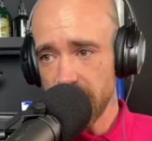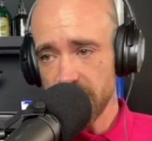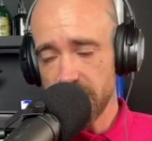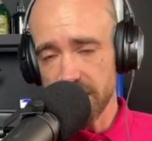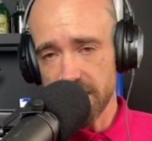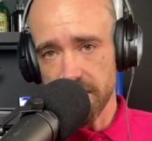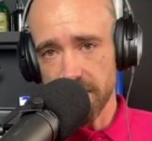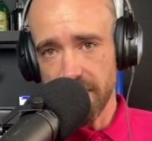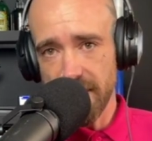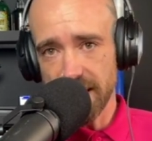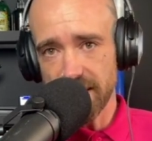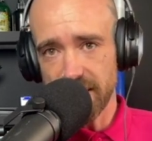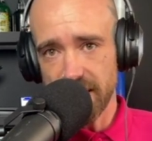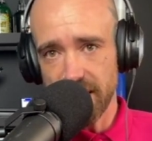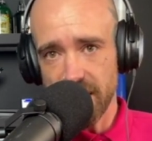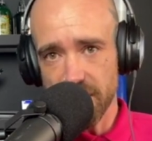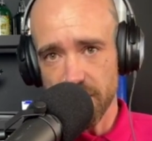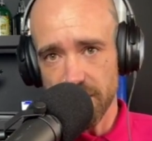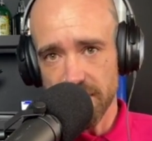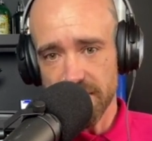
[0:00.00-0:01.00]
just investing
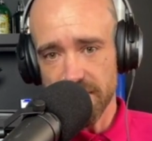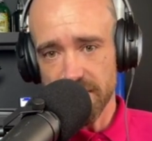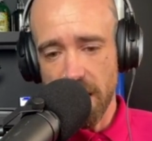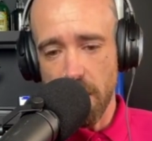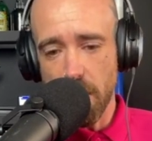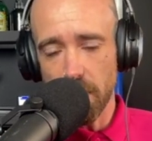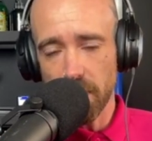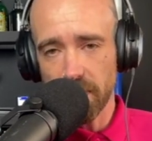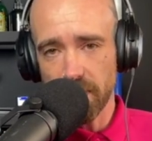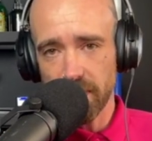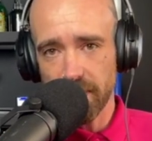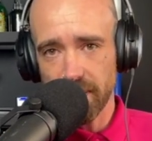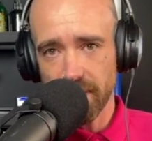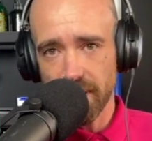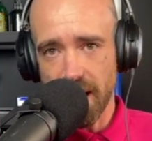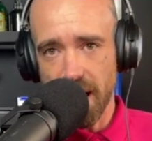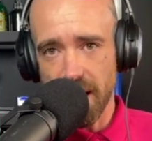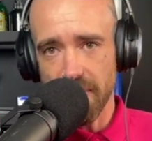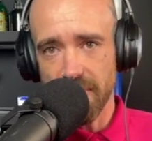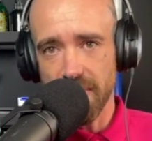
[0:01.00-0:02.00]
in yourselves.
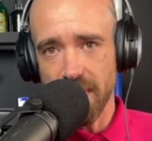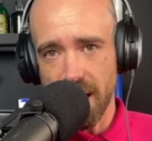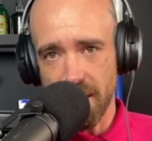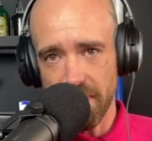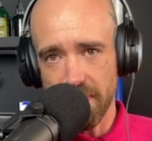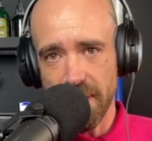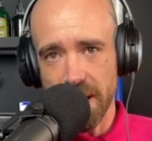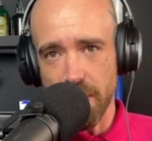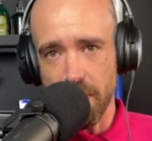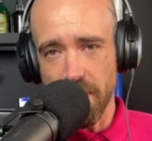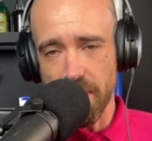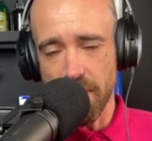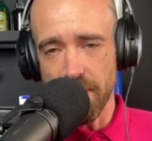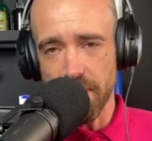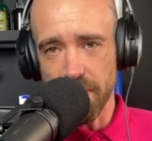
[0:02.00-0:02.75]
I think we're in for